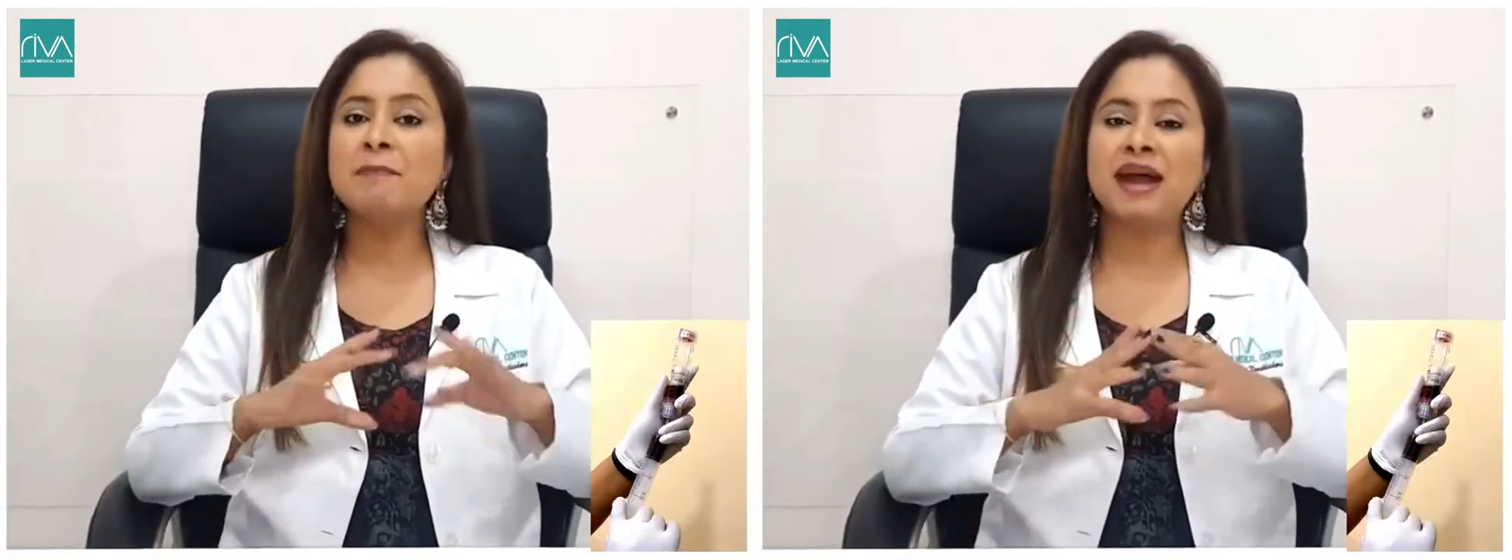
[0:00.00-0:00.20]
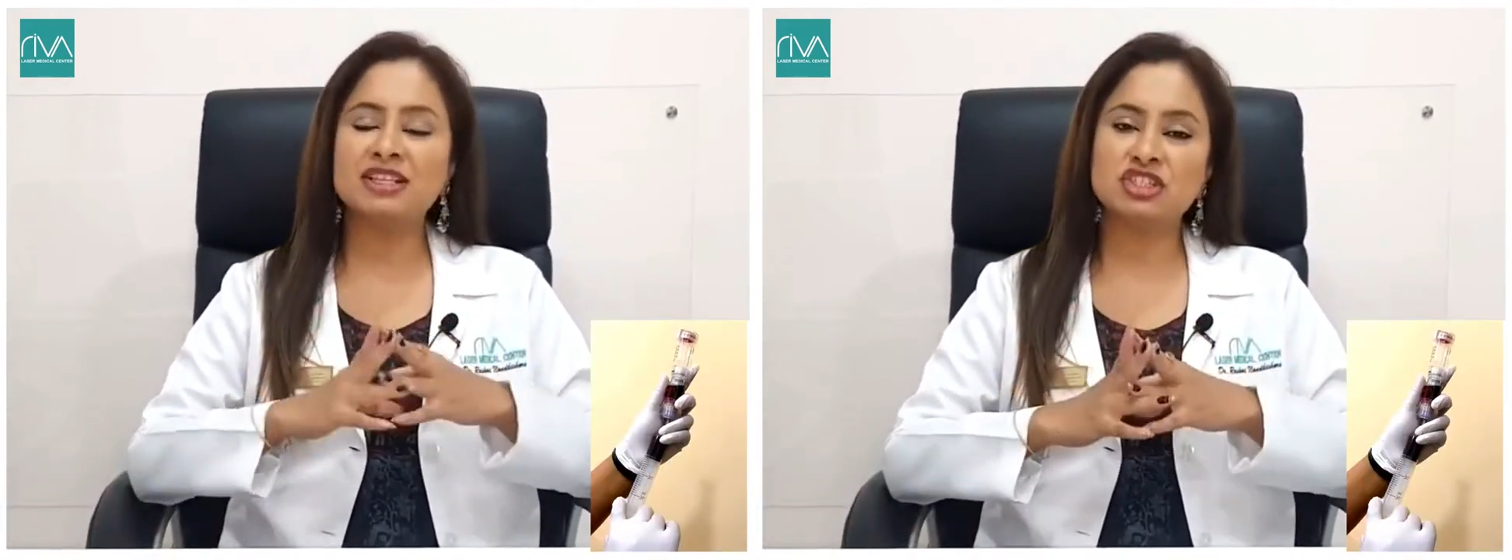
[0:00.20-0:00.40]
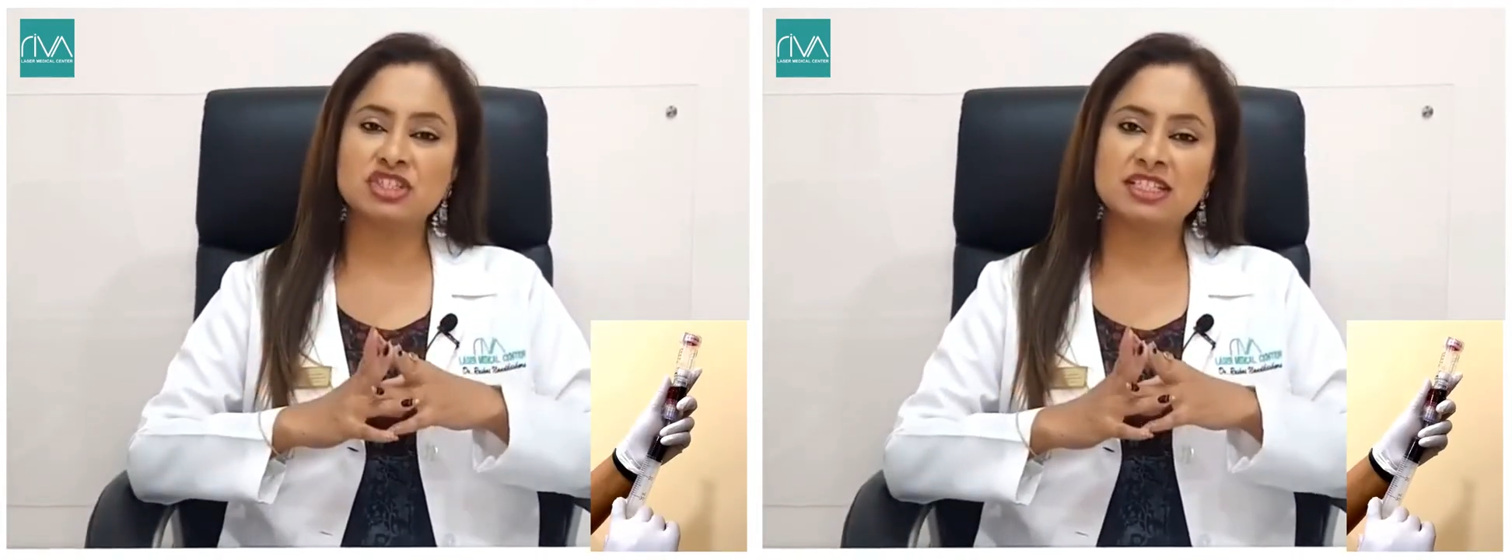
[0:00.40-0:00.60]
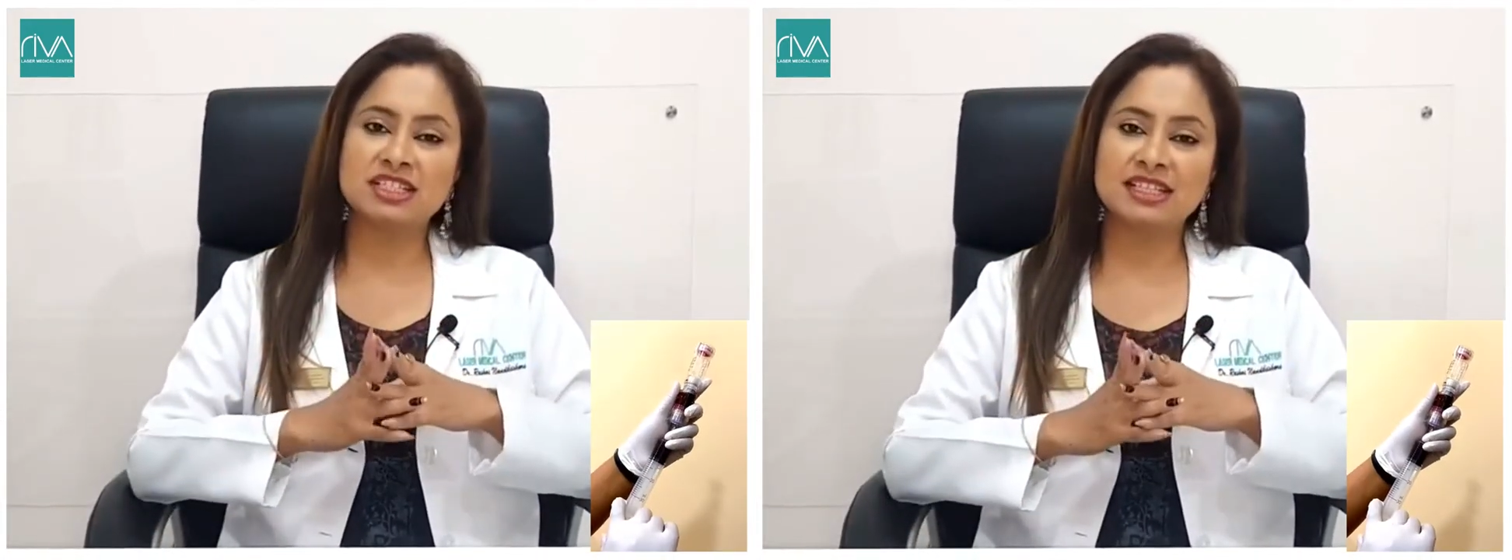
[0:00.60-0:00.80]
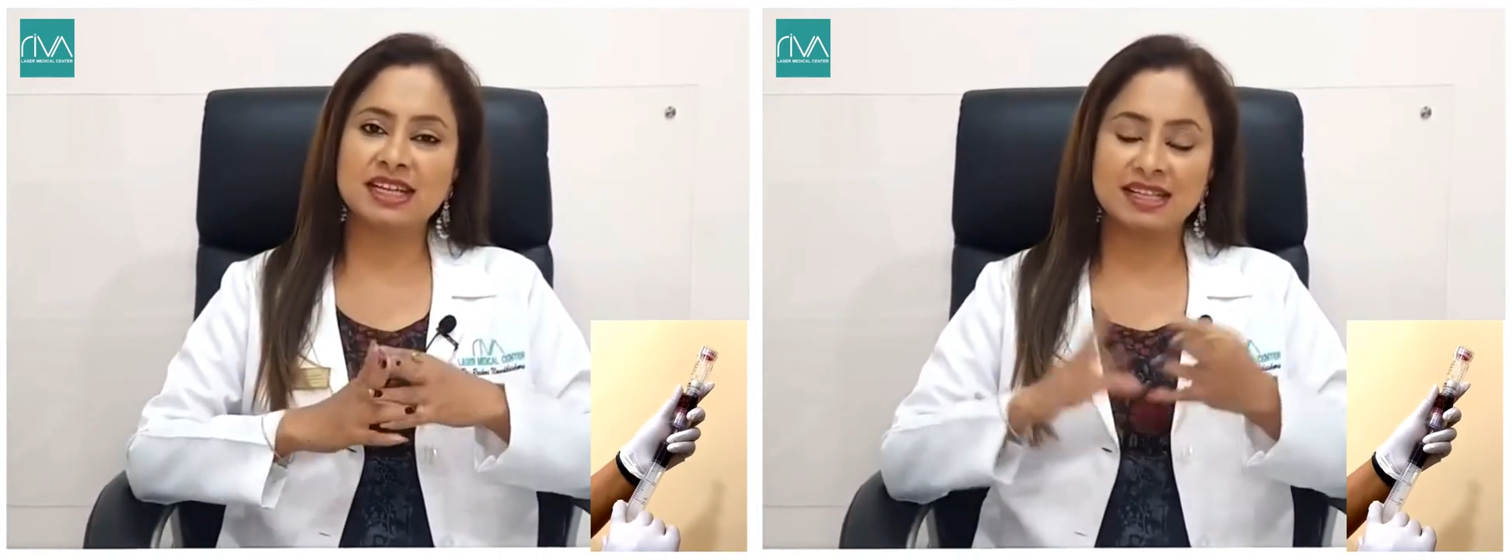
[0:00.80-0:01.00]
magical
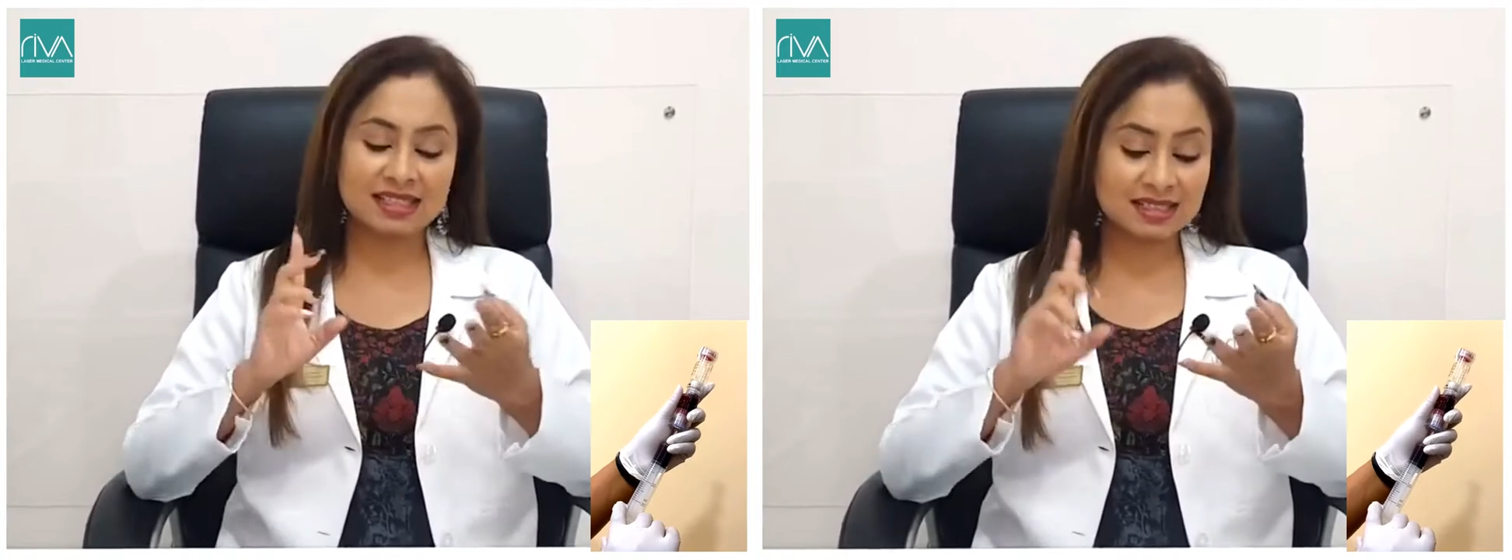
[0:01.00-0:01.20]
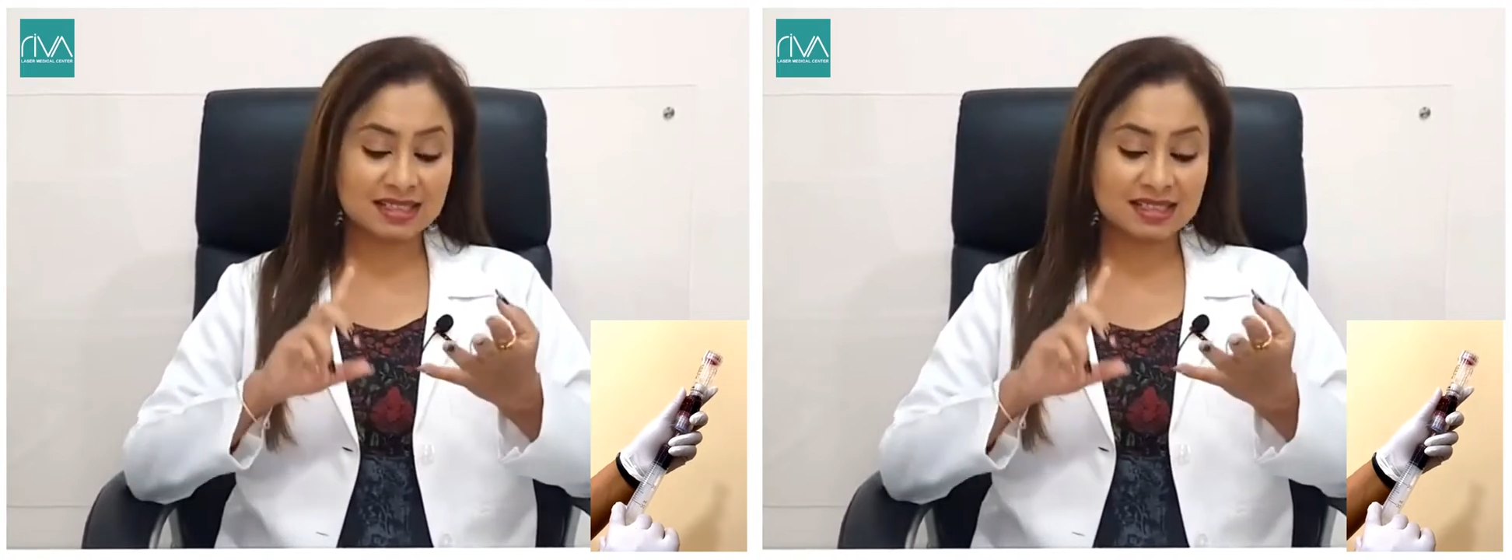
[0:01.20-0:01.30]
ingredients,